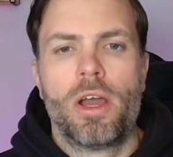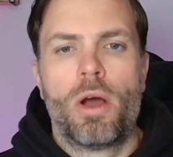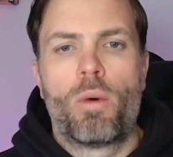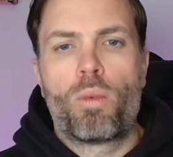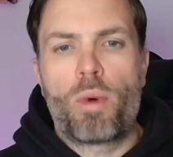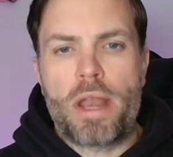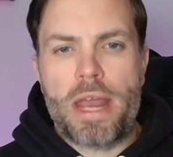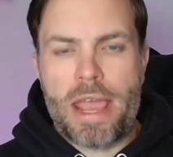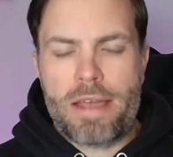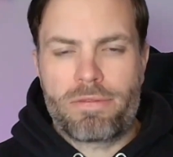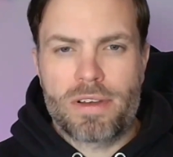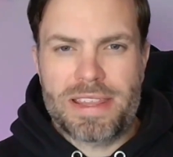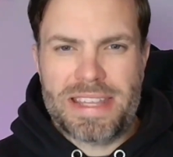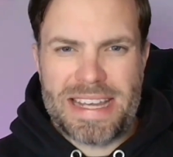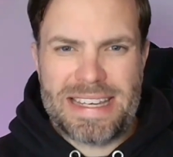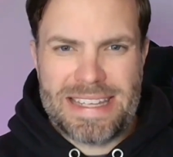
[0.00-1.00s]
Whatever
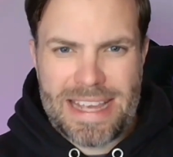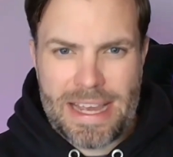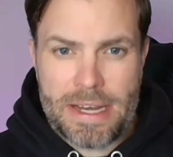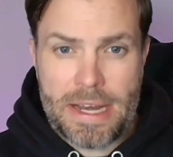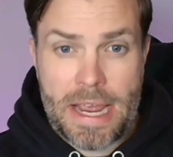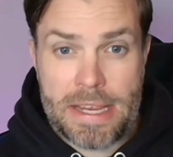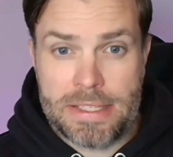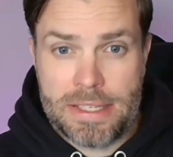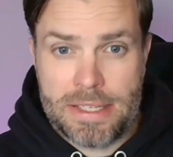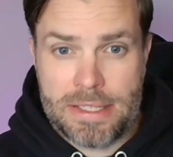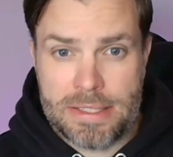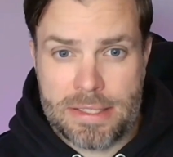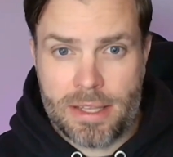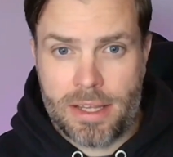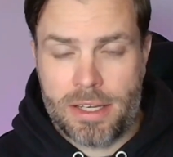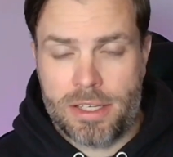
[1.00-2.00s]
they did, AC
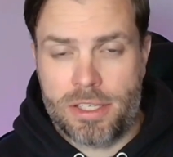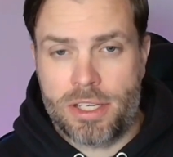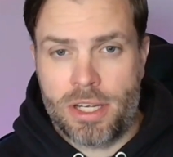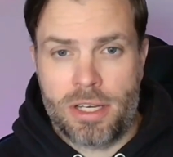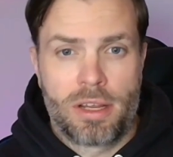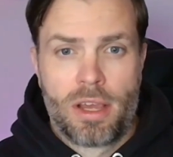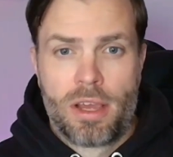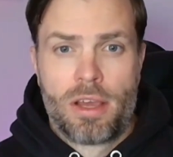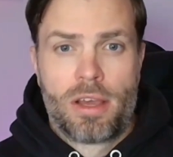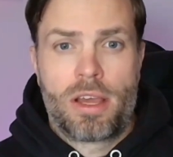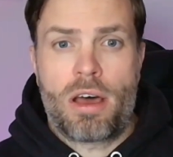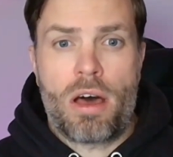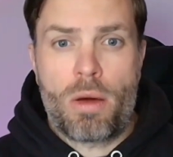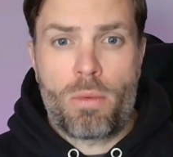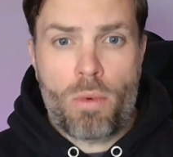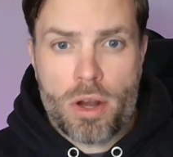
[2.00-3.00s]
installation,
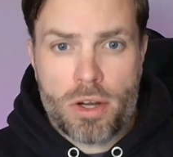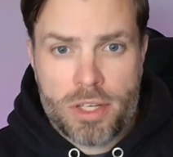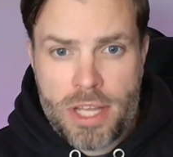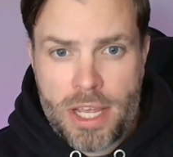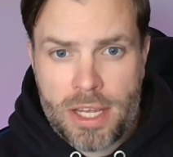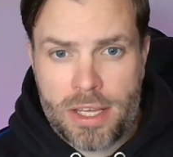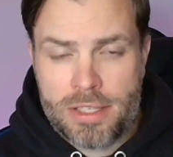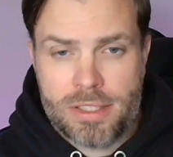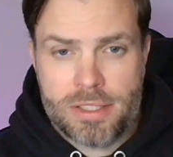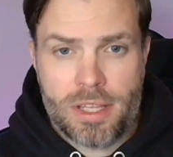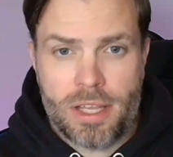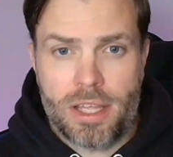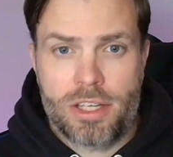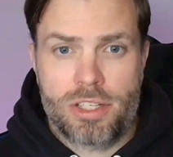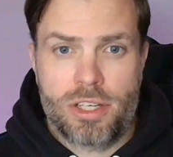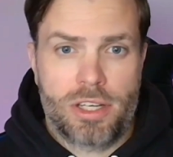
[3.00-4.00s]
hot water tank
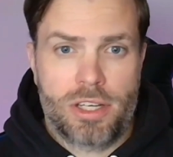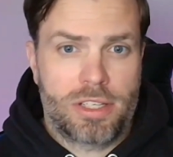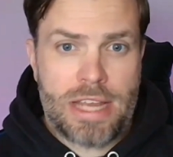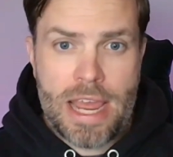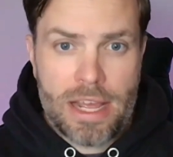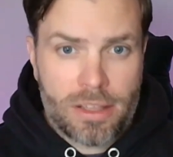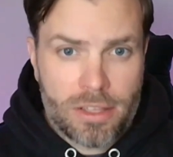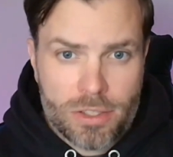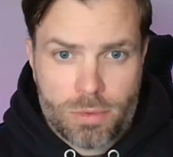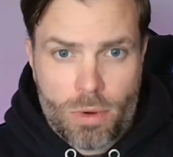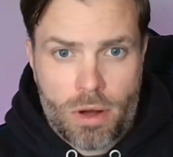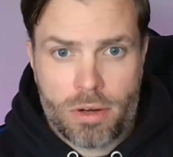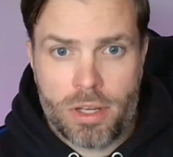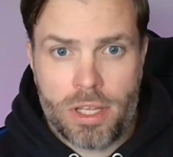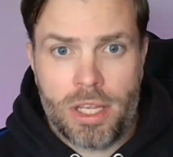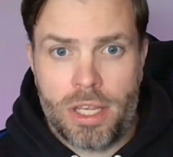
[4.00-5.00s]
installation, tankless
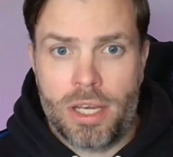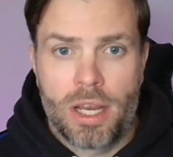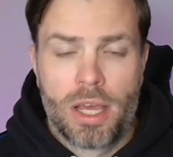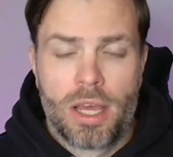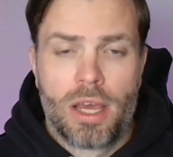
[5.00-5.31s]
water heat,